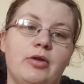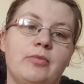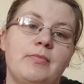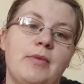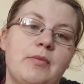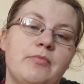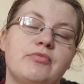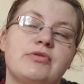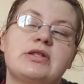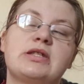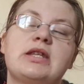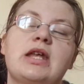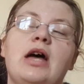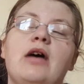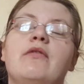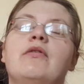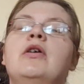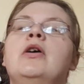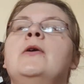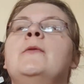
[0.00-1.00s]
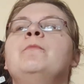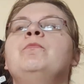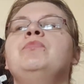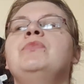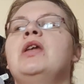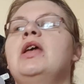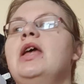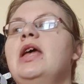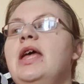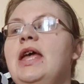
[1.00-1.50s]
on a member's staff.
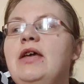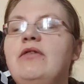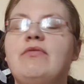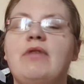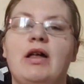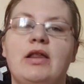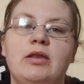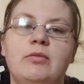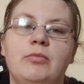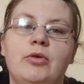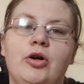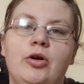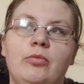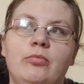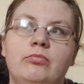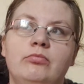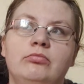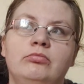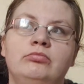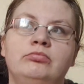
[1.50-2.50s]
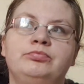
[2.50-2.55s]
He rang them up,